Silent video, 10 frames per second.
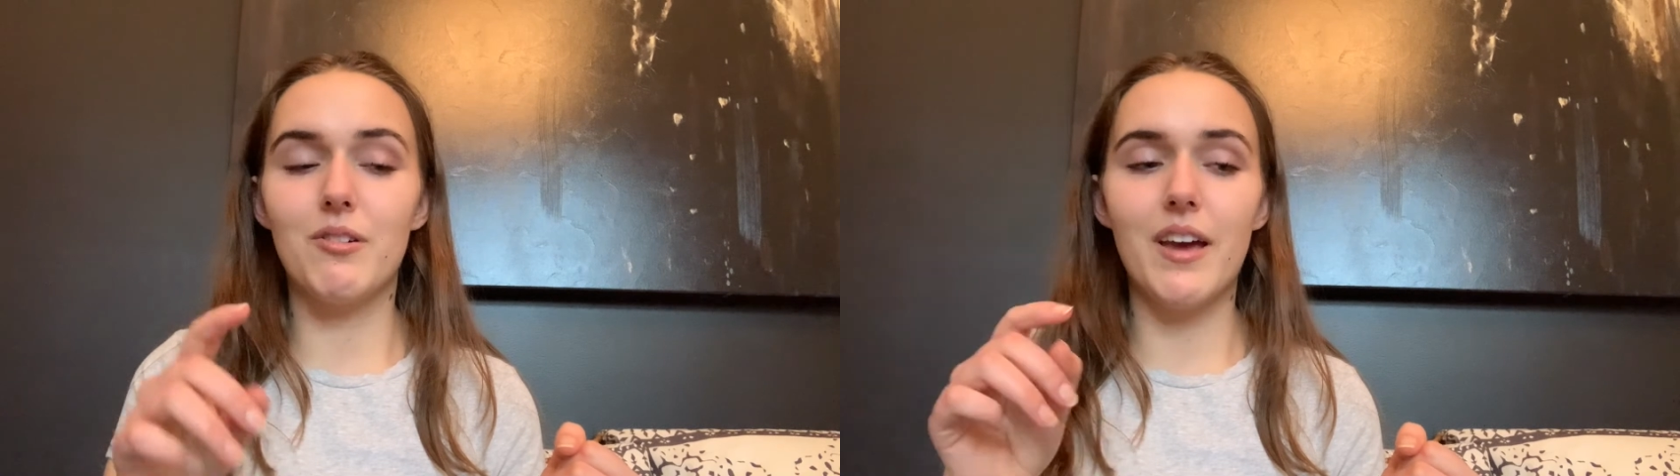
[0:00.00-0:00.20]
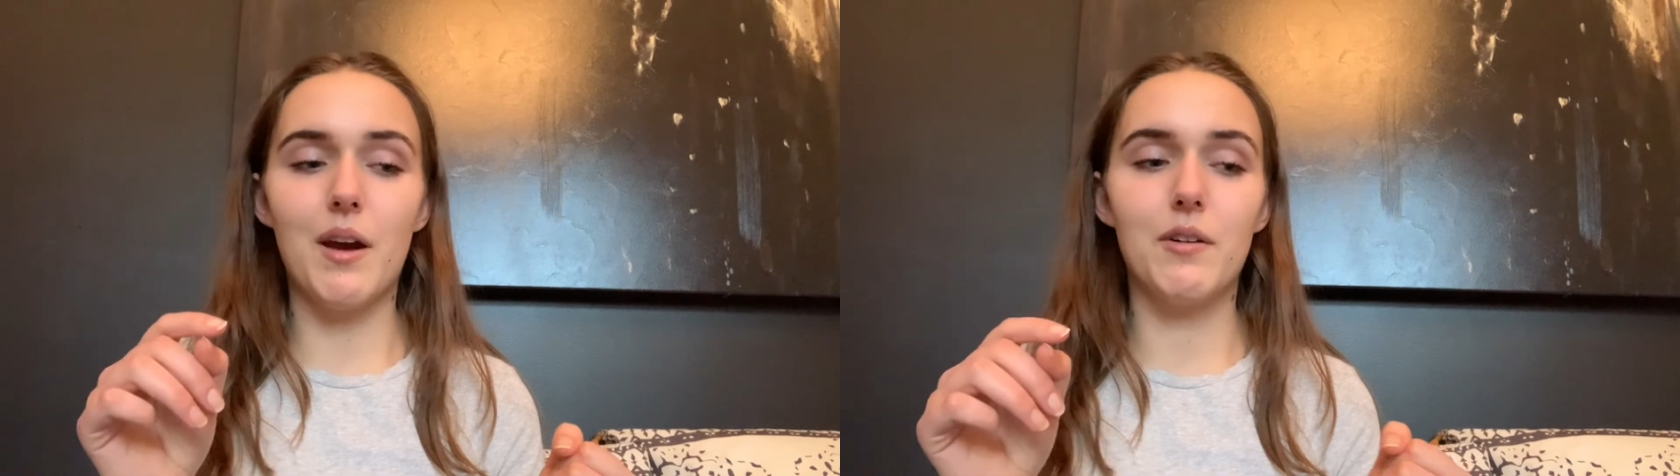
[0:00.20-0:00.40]

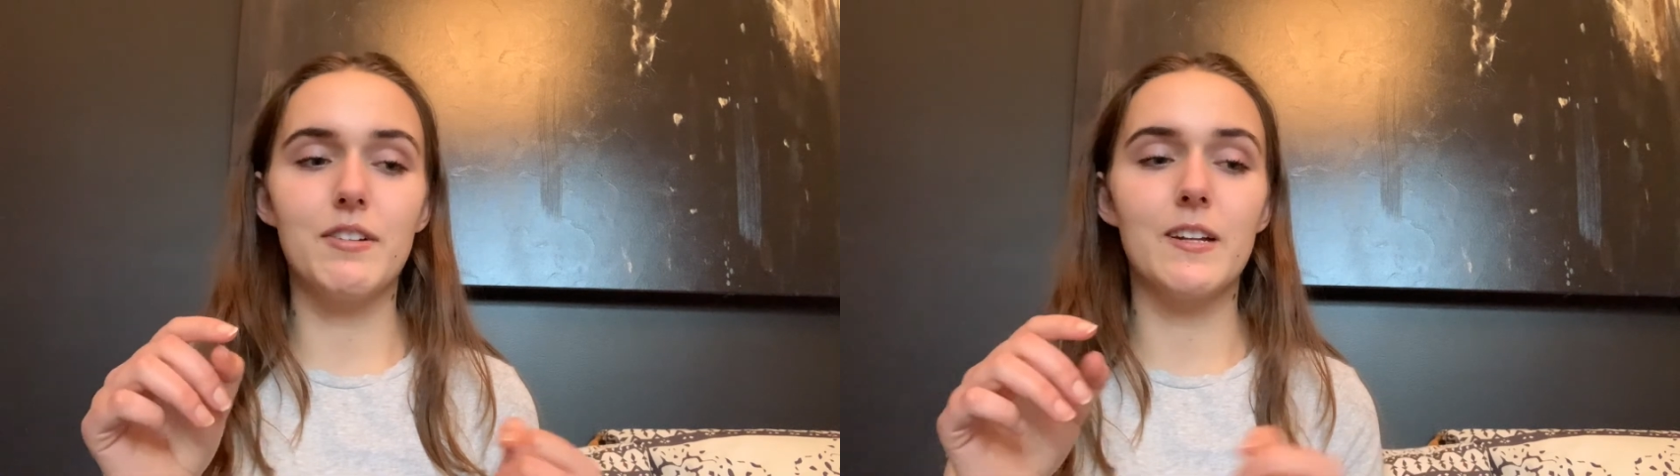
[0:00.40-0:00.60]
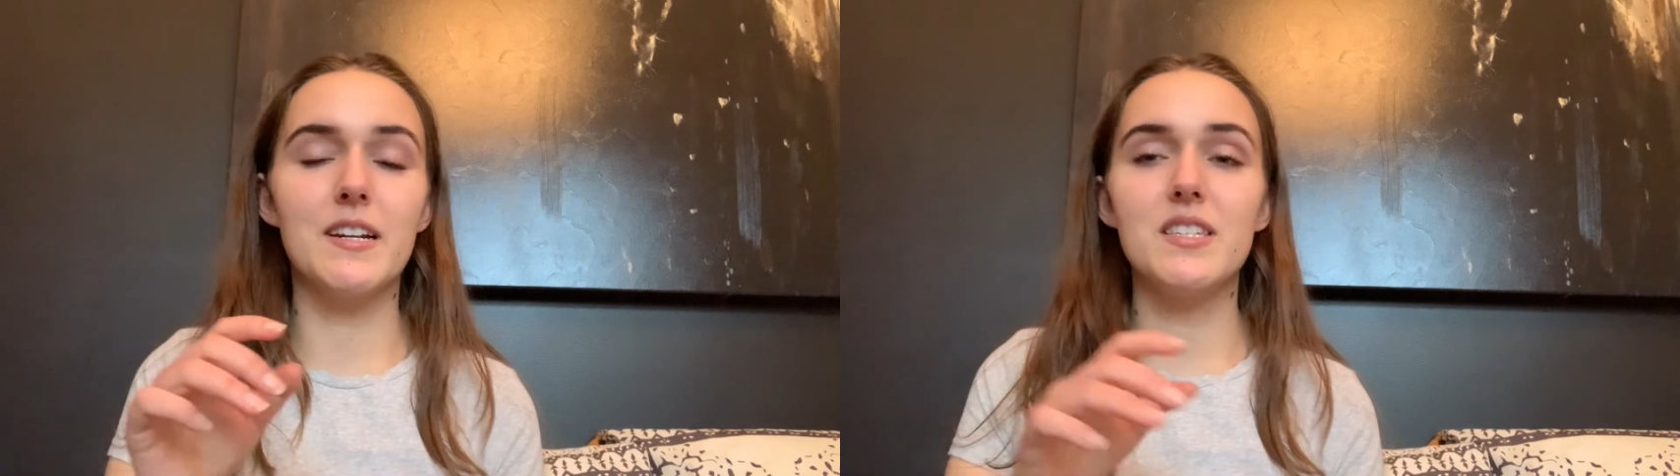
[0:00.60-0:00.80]
However,
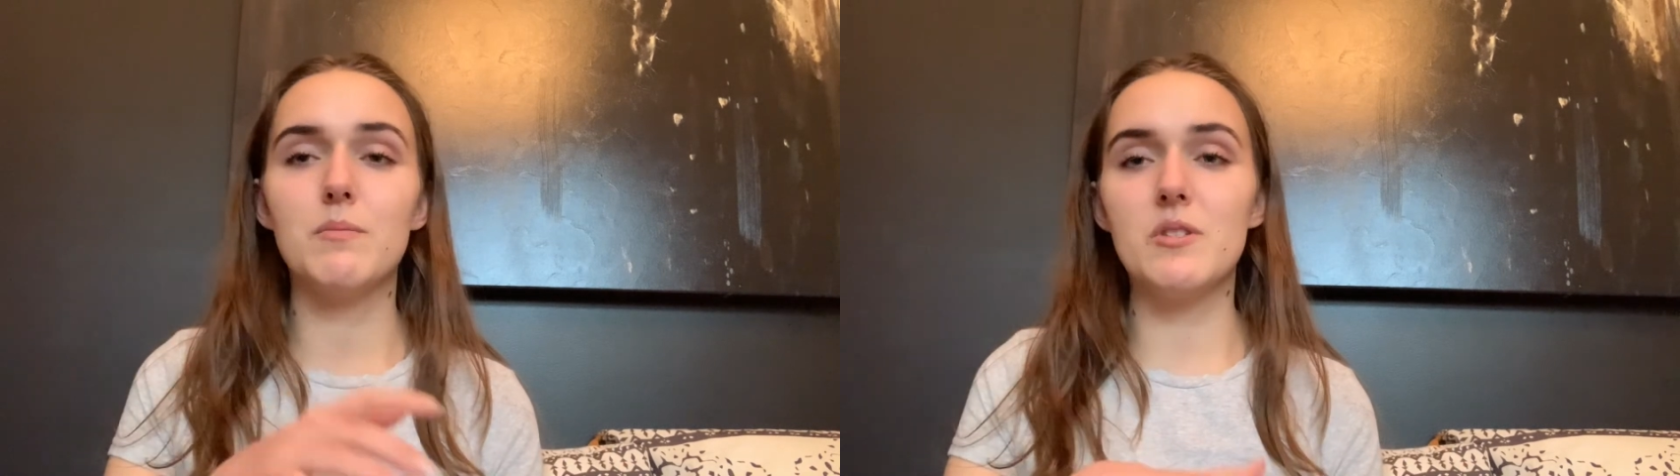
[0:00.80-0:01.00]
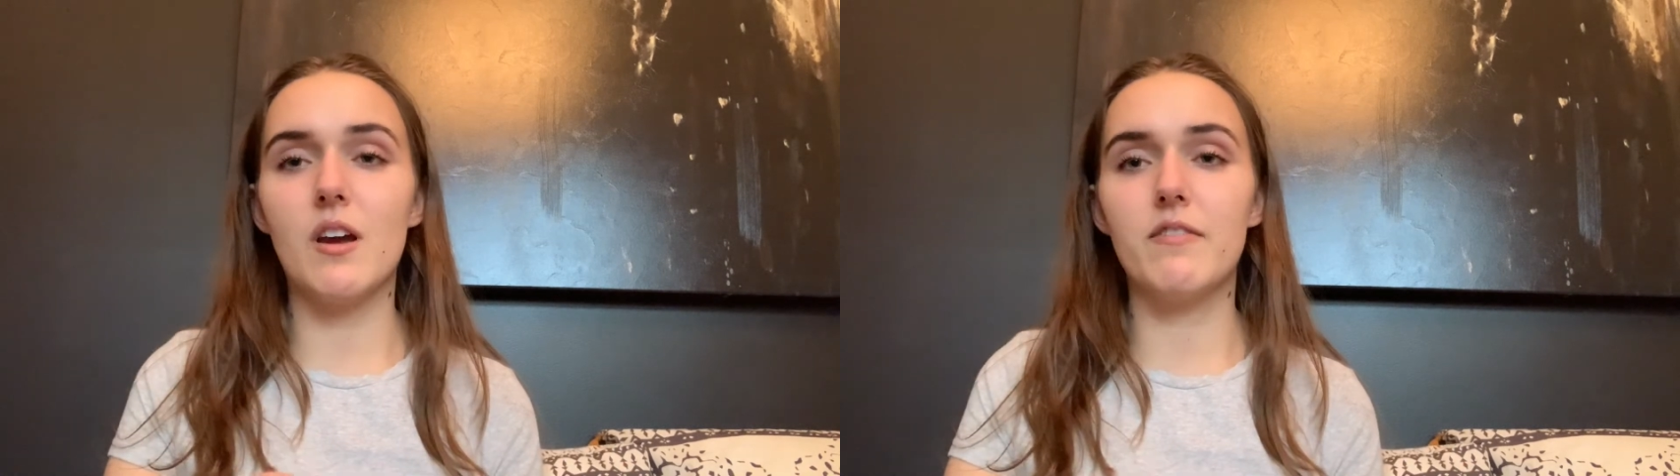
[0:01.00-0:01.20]
there is
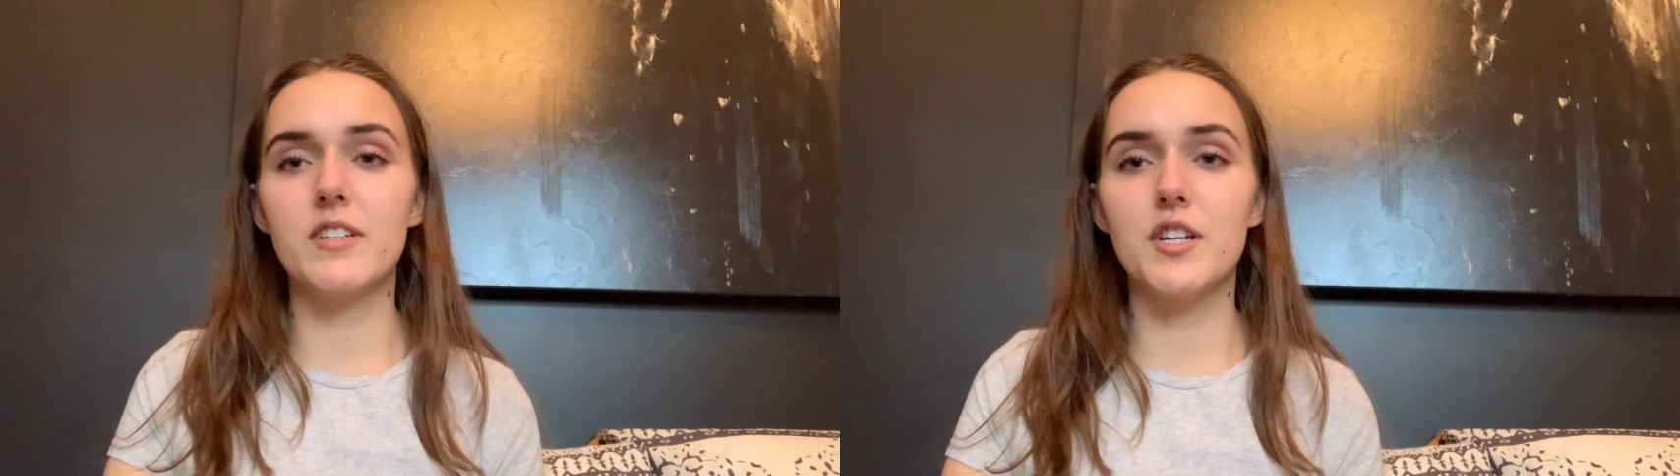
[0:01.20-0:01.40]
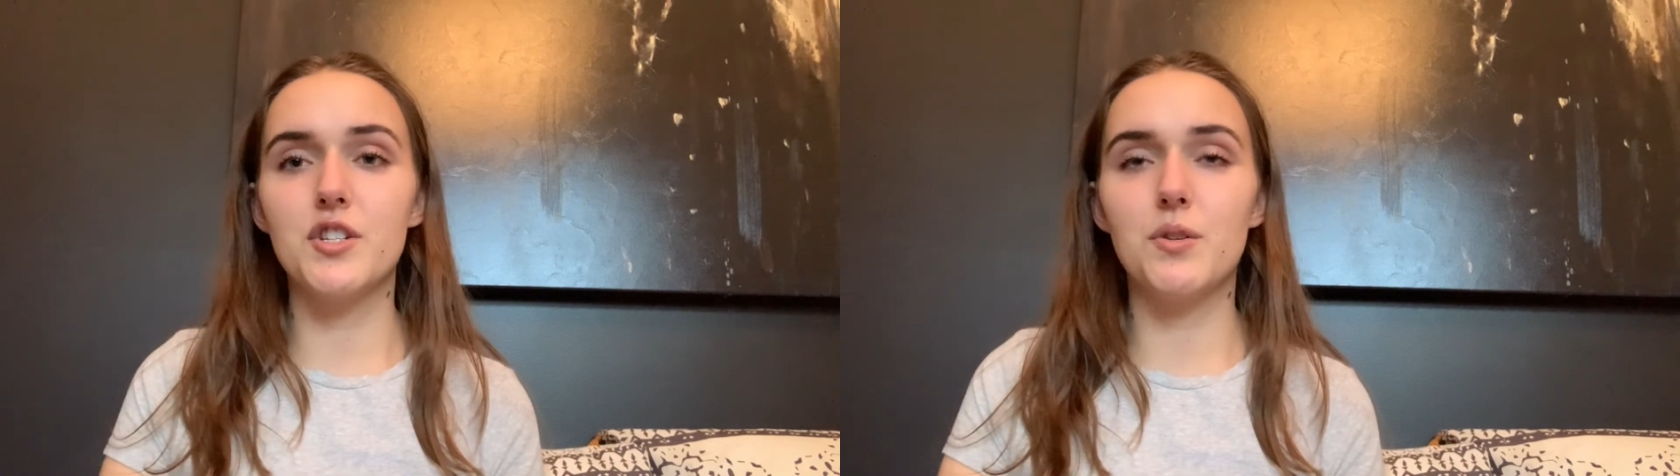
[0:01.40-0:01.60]
some soft
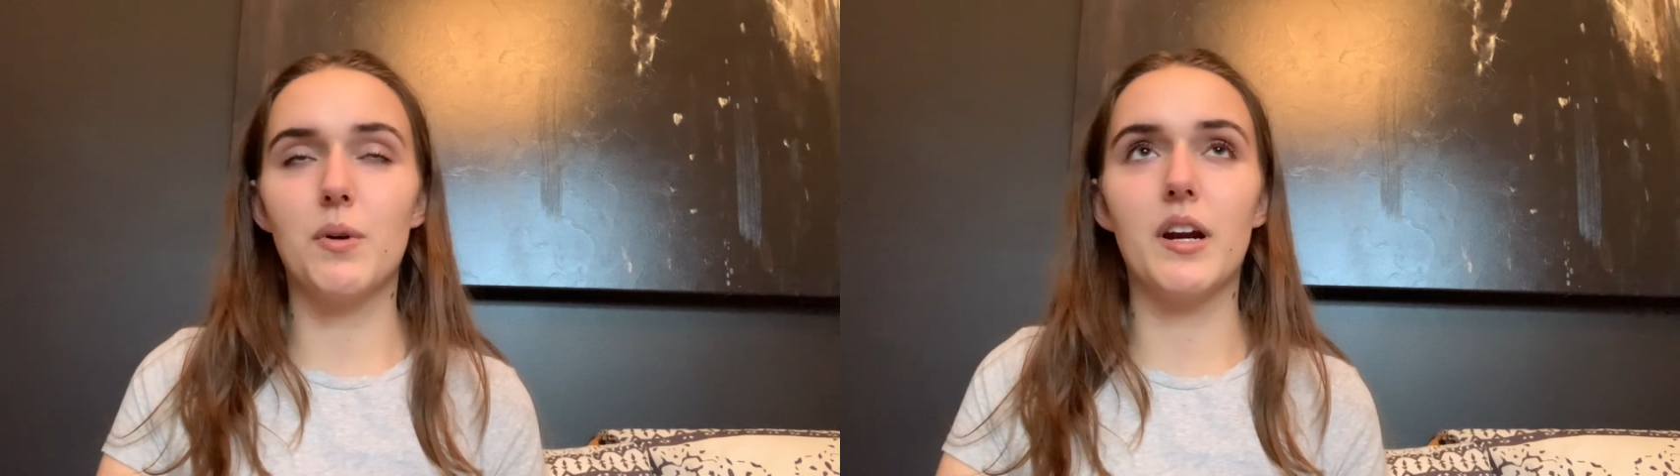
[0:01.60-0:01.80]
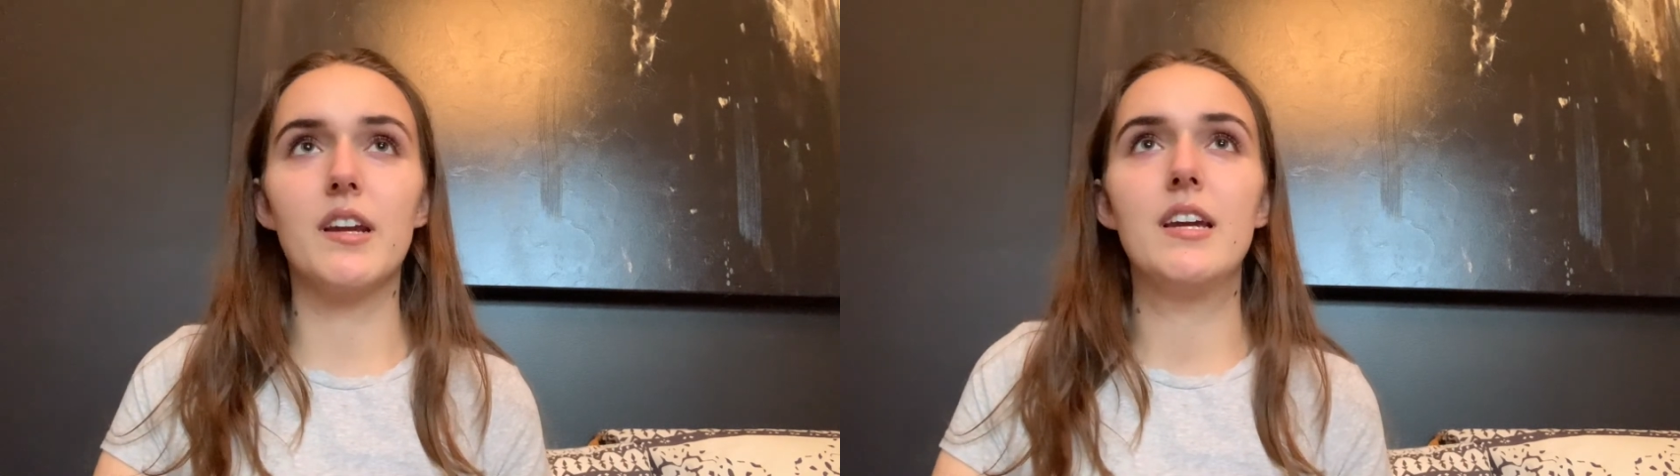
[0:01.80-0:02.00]
tissue
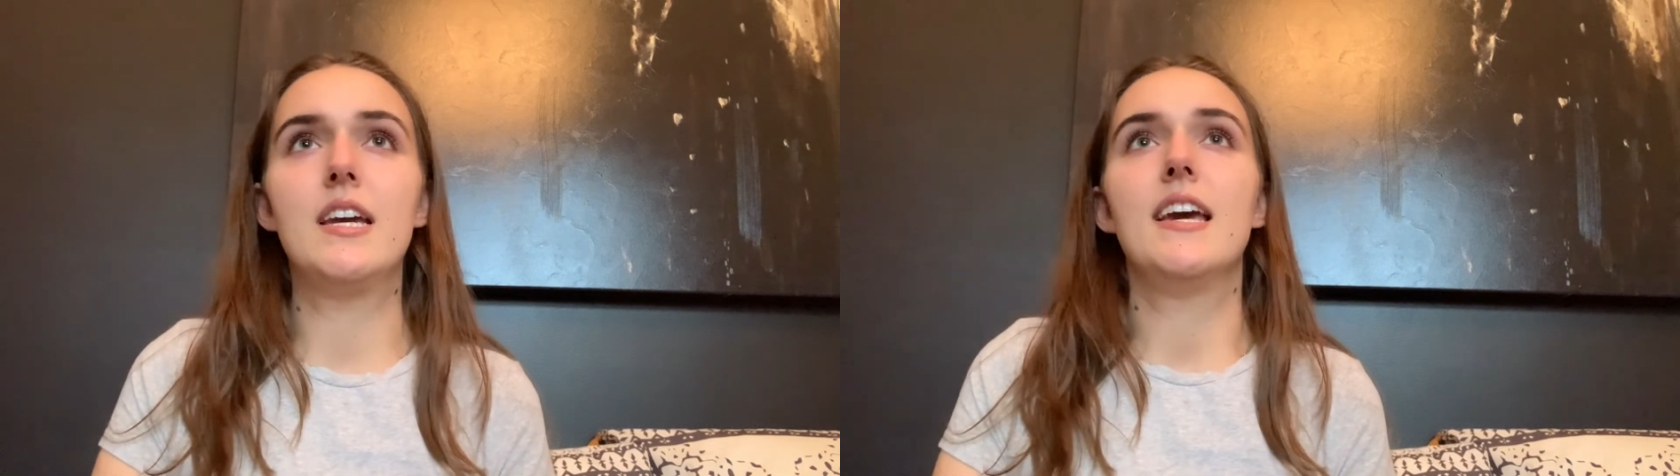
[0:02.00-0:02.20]
work